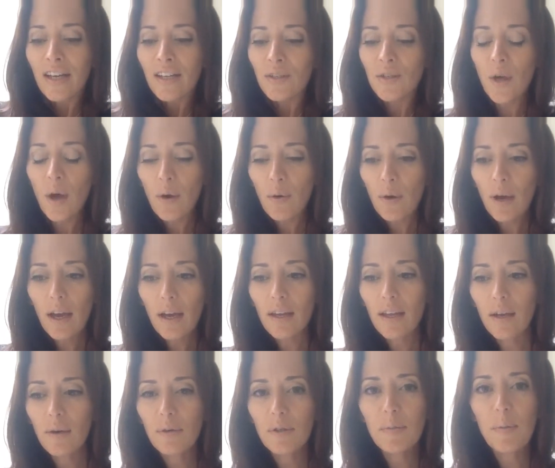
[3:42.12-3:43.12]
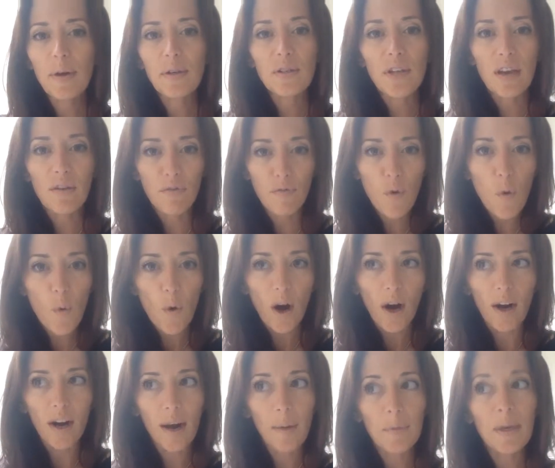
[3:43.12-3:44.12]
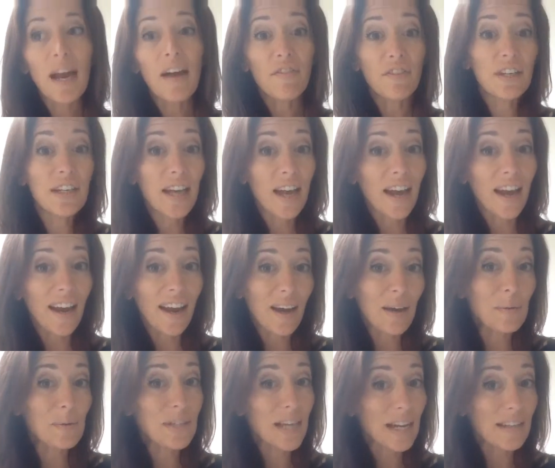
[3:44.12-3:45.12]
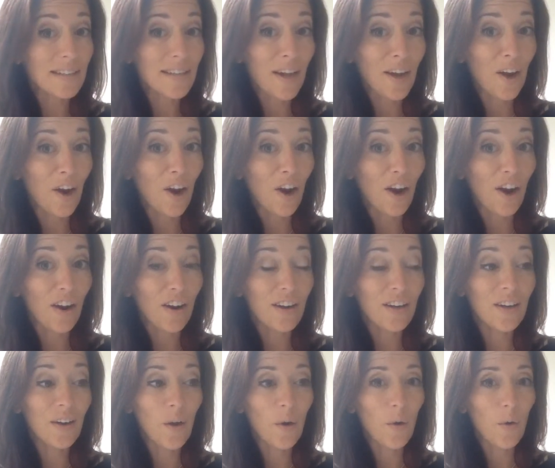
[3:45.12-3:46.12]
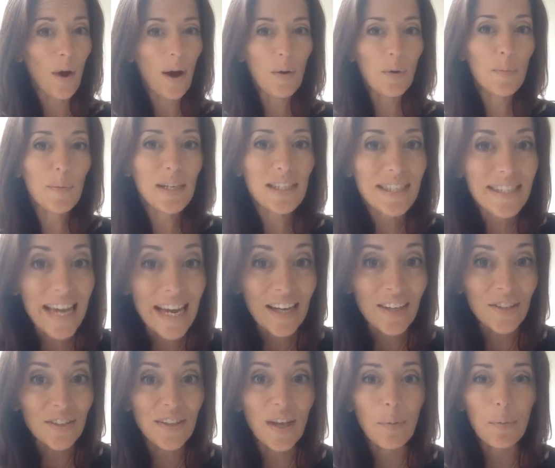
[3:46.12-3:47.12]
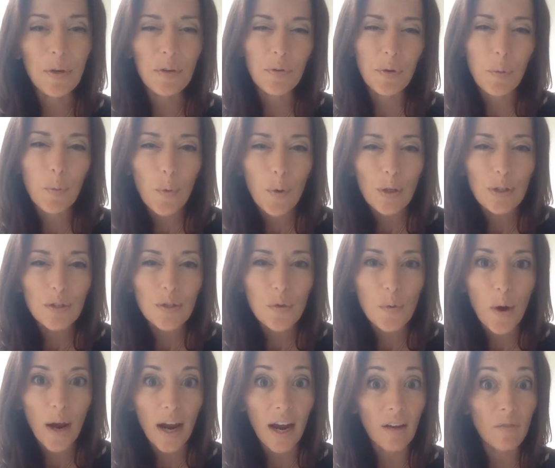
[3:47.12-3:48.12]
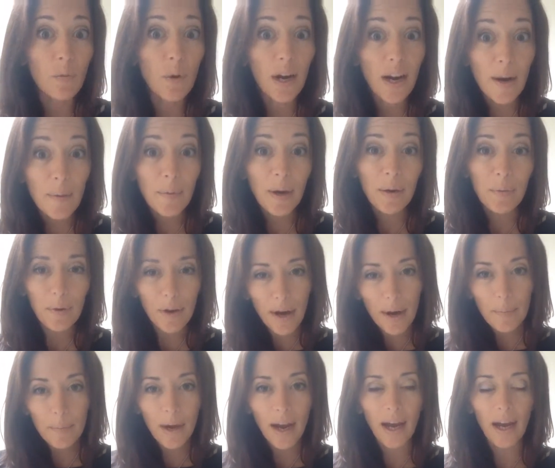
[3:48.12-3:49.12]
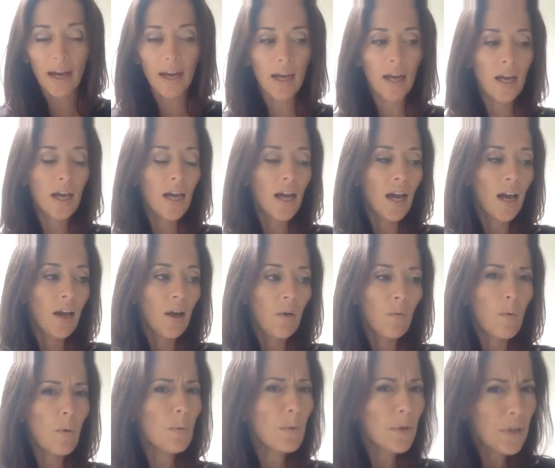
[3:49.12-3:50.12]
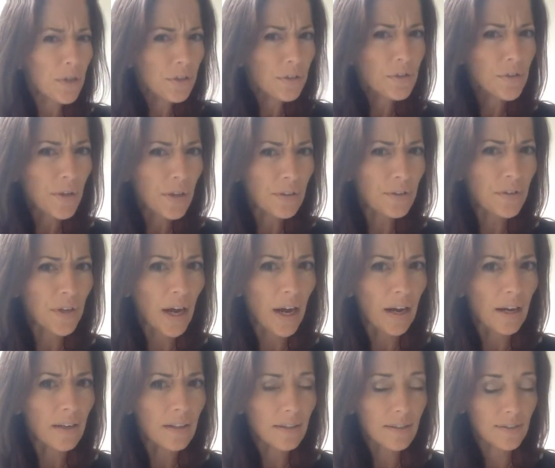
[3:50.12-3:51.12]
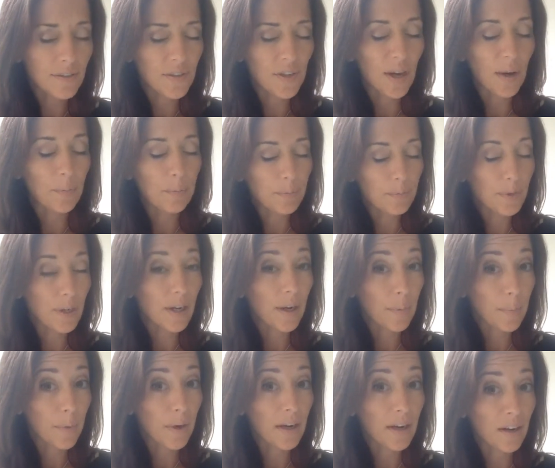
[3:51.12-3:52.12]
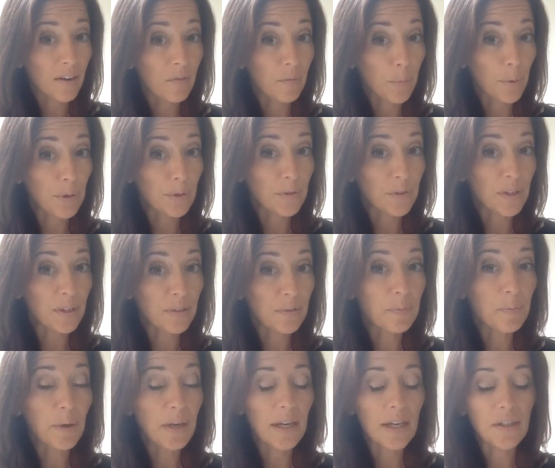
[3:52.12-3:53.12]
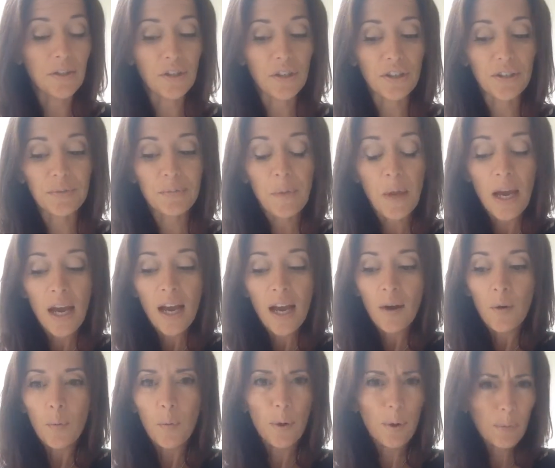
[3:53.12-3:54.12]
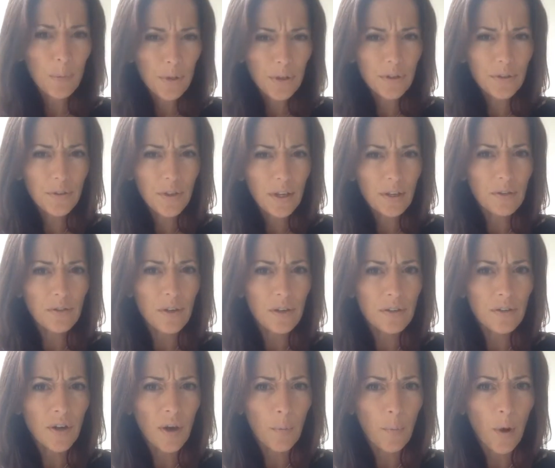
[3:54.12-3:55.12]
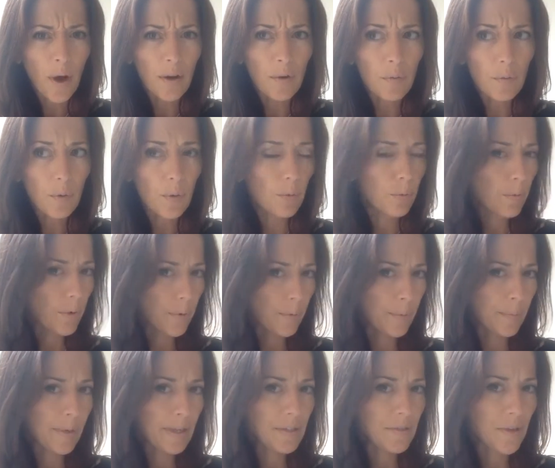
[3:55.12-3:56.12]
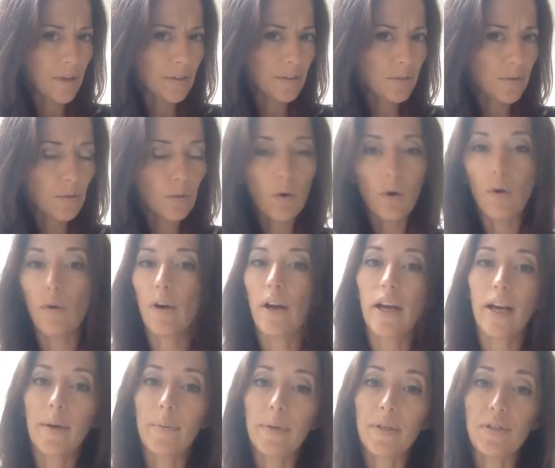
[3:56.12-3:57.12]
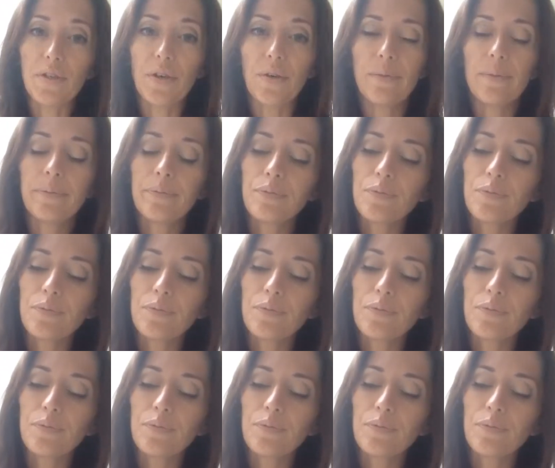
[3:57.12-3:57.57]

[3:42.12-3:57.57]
So I think it was about day 4. I mean, every day I was asking her, how are my sales? How many rewards do I have? Where am I? What were your sales at? Because, see, I'm a competitive person by nature. Where were your sales on day 1? Well, where were my sales? Oh, I got to beat you.